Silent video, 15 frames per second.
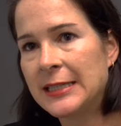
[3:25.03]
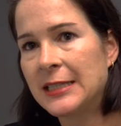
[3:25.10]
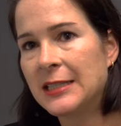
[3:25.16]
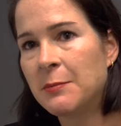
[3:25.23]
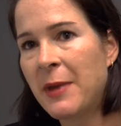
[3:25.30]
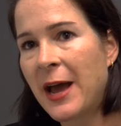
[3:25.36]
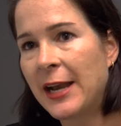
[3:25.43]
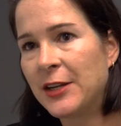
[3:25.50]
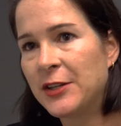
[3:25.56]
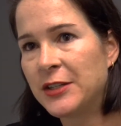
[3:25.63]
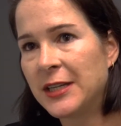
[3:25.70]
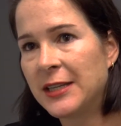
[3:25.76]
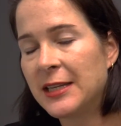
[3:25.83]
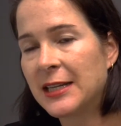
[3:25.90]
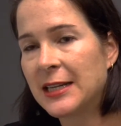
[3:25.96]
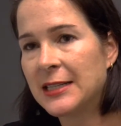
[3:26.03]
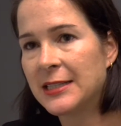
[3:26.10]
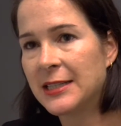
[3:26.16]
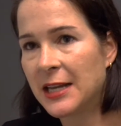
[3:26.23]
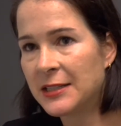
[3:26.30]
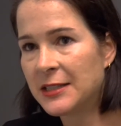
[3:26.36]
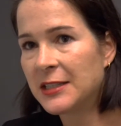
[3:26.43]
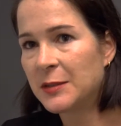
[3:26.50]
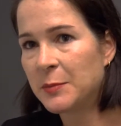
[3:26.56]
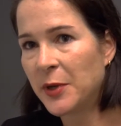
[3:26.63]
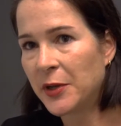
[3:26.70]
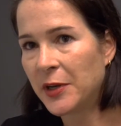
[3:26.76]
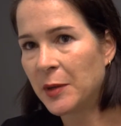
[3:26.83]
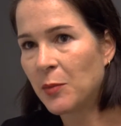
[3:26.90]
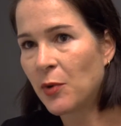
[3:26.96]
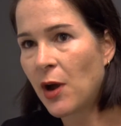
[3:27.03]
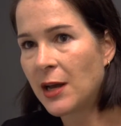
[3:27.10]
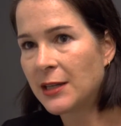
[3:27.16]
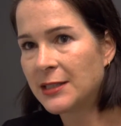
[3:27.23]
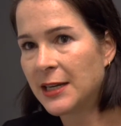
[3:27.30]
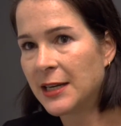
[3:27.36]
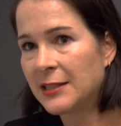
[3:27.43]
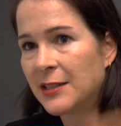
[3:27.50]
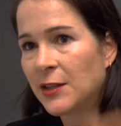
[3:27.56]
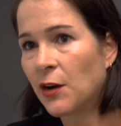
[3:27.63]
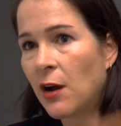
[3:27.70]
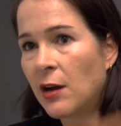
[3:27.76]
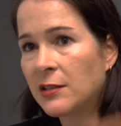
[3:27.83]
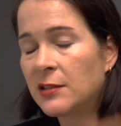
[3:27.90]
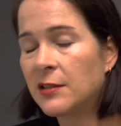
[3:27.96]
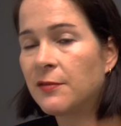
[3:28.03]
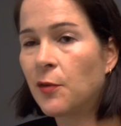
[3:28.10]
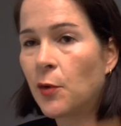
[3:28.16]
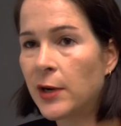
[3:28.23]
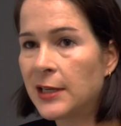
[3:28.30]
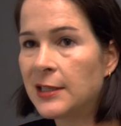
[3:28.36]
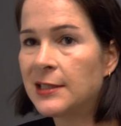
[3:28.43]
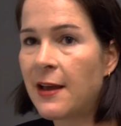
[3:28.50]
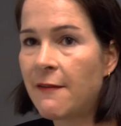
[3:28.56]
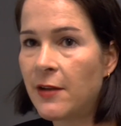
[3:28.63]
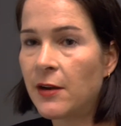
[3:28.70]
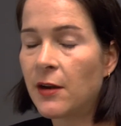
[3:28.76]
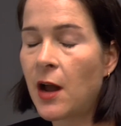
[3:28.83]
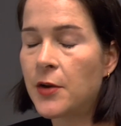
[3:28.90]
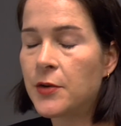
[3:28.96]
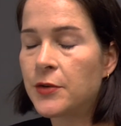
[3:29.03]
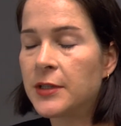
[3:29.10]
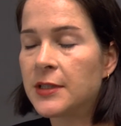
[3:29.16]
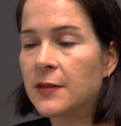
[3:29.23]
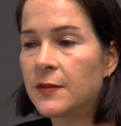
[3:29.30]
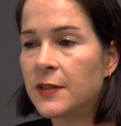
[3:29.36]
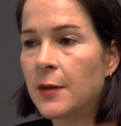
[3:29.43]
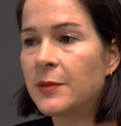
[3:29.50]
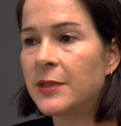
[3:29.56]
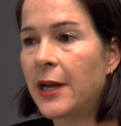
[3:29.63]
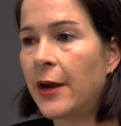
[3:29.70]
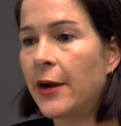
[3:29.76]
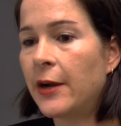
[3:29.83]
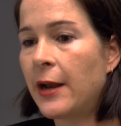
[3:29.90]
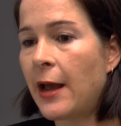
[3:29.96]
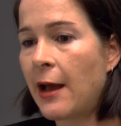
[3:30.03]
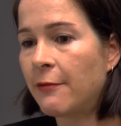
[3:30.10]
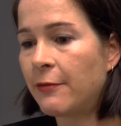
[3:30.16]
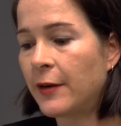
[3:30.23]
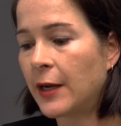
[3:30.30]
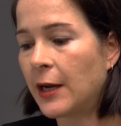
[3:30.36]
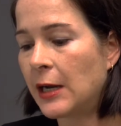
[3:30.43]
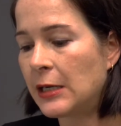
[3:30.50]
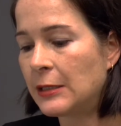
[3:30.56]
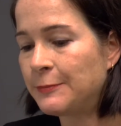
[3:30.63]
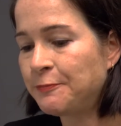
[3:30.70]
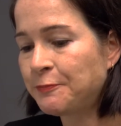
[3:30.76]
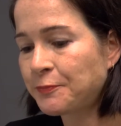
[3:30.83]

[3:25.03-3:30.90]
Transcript: is managing the consensus building process across the 47 countries of sub-Saharan Africa.